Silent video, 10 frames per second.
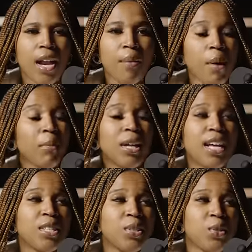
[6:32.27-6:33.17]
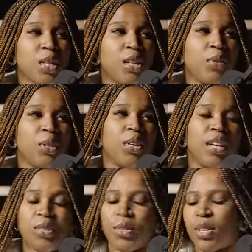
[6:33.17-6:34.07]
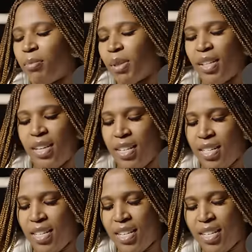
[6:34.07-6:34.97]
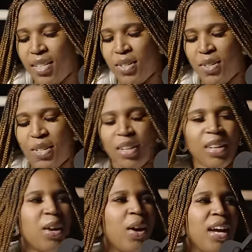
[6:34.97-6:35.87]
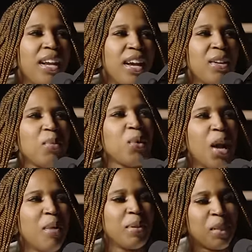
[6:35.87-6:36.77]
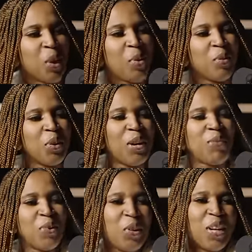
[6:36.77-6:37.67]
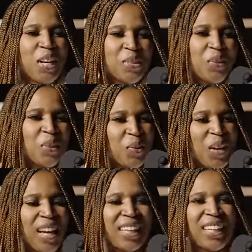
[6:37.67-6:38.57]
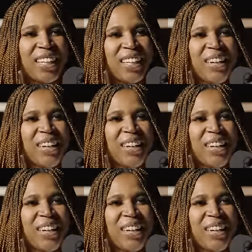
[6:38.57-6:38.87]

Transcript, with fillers: and I'm, I'm going to ask you this question. I want you to answer it completely honestly. You know, and you will not be in trouble if you don't answer it the way that